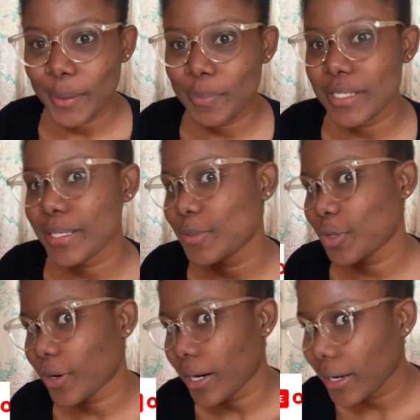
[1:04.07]
please
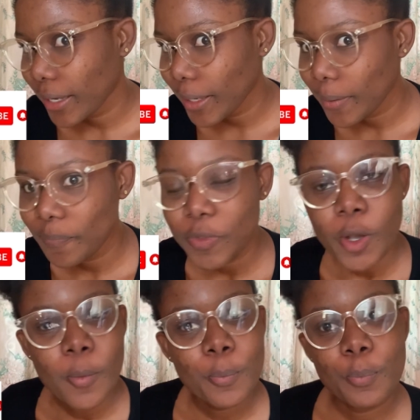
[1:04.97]
subscribe,
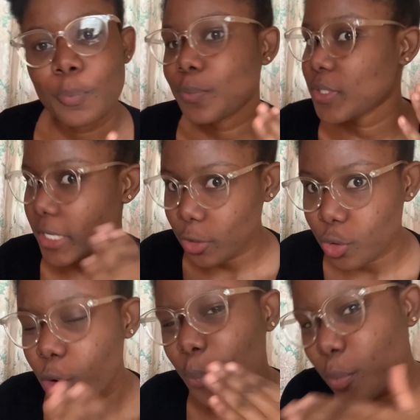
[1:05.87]
turn on
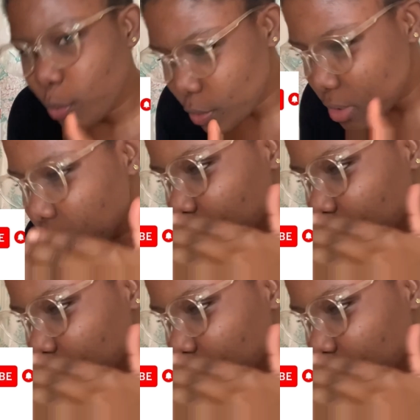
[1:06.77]
your post